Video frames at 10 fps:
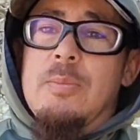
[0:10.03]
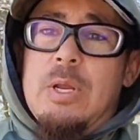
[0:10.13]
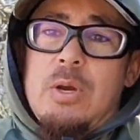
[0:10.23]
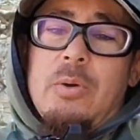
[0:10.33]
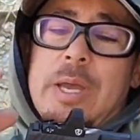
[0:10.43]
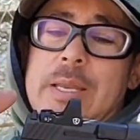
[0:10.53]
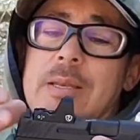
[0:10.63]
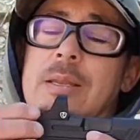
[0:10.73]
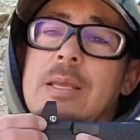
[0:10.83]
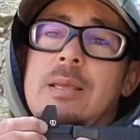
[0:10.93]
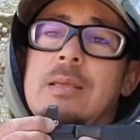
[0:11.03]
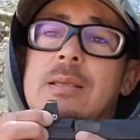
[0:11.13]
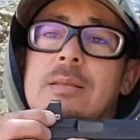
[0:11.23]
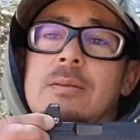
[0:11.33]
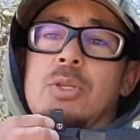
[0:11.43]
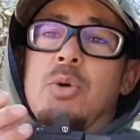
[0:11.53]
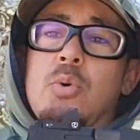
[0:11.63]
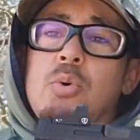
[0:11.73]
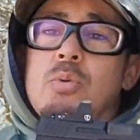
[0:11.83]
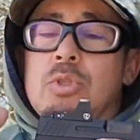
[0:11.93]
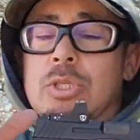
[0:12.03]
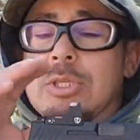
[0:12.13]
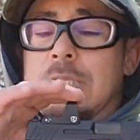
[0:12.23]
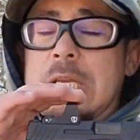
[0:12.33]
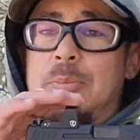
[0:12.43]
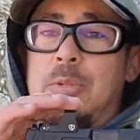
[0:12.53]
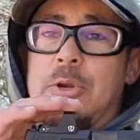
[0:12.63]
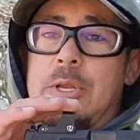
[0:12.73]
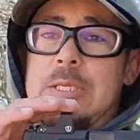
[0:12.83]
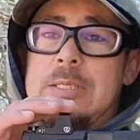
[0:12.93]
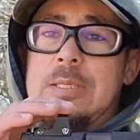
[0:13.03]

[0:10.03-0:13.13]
I'm going to go ahead and do just a separate